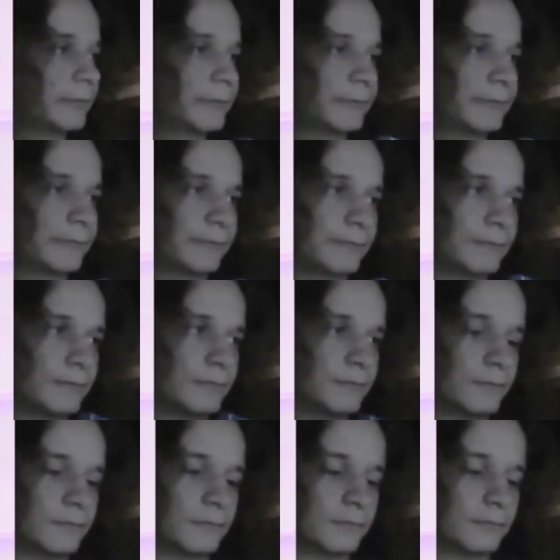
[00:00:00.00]

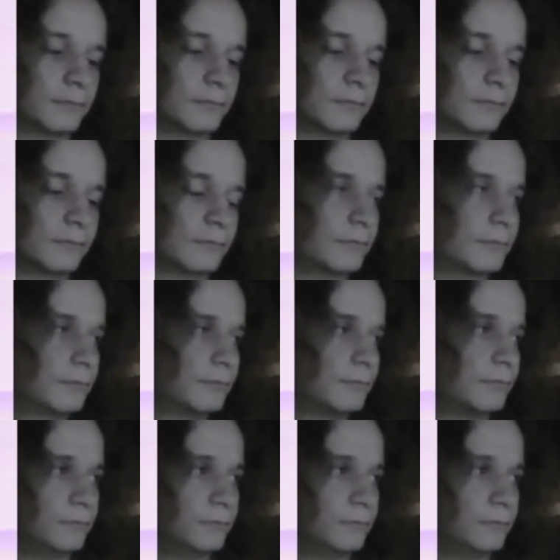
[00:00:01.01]
(silence)